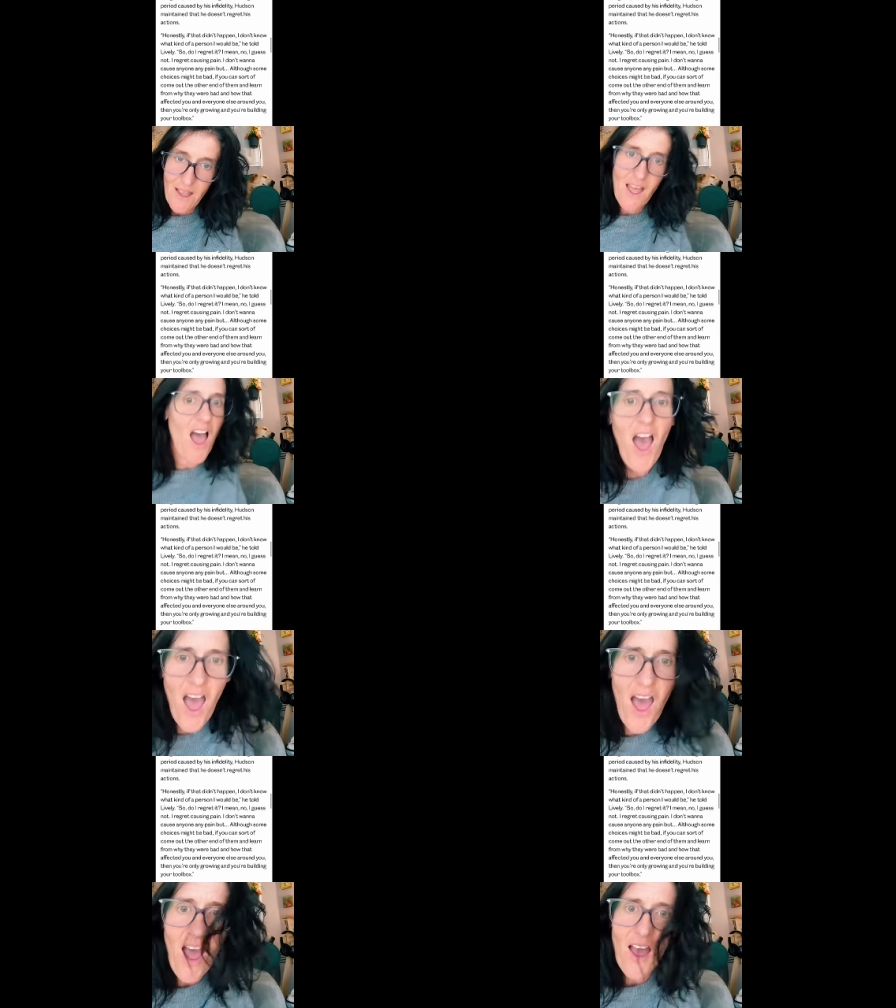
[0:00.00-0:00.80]

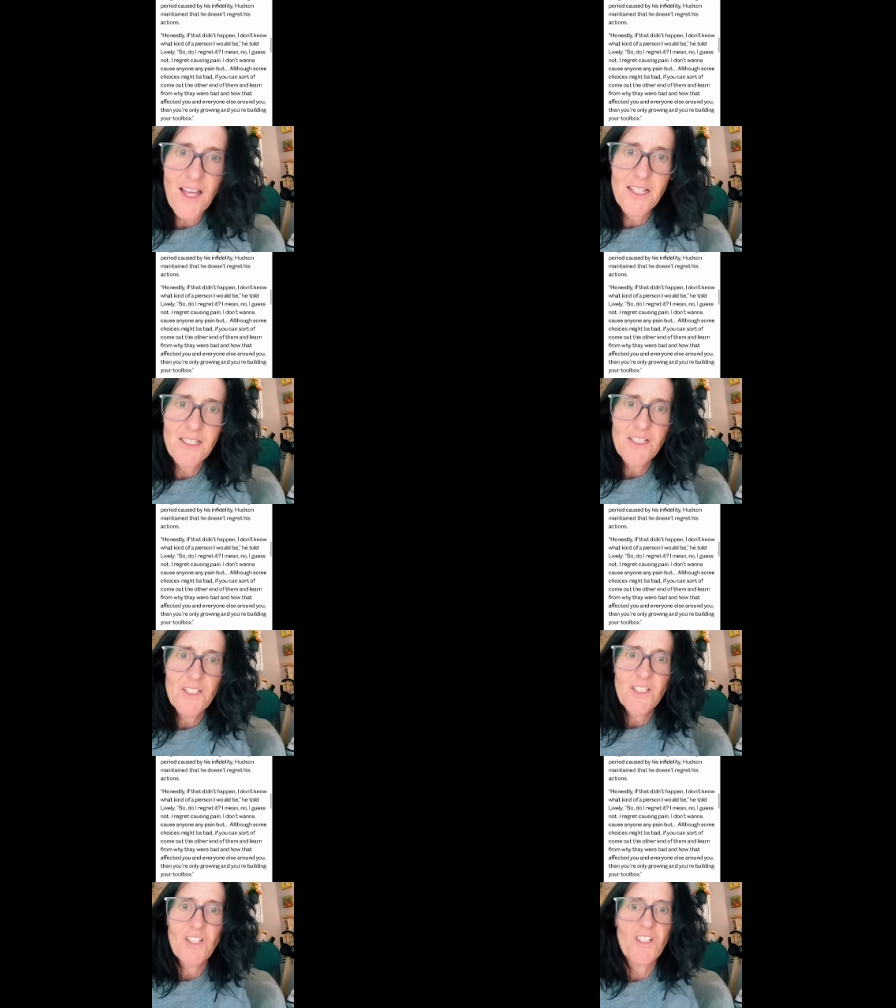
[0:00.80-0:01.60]
Huh?
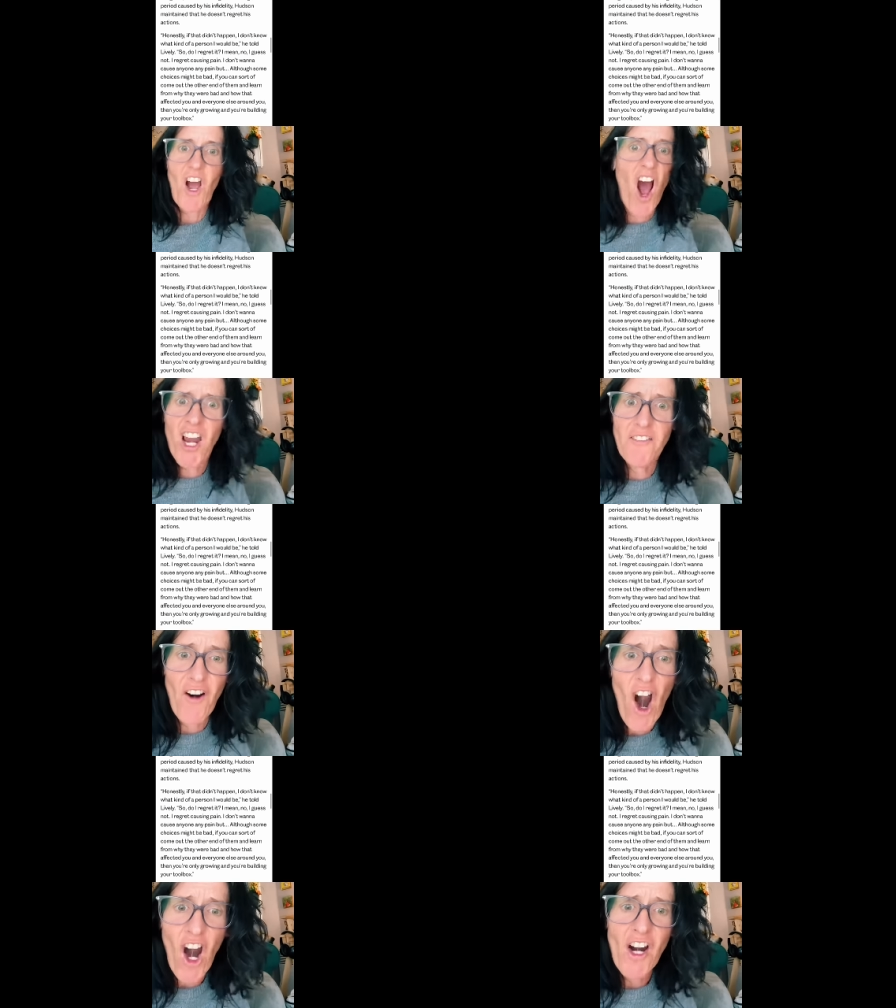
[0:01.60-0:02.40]

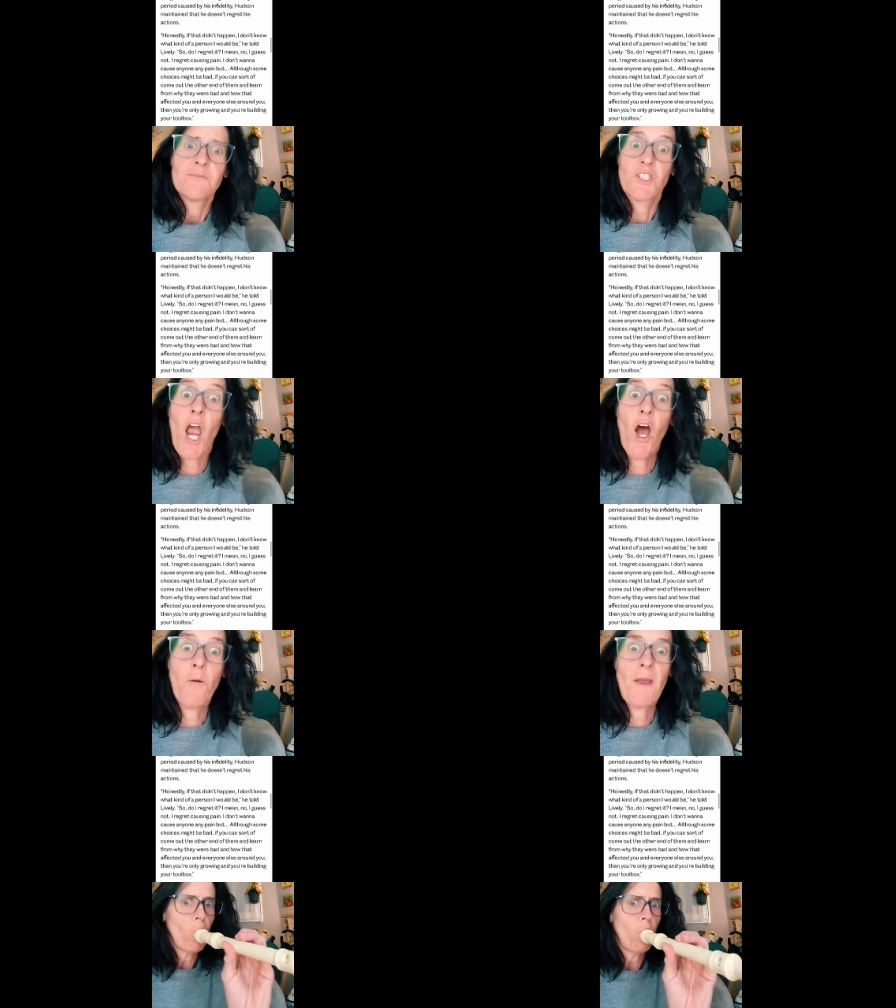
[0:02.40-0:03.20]
Oliver, tell me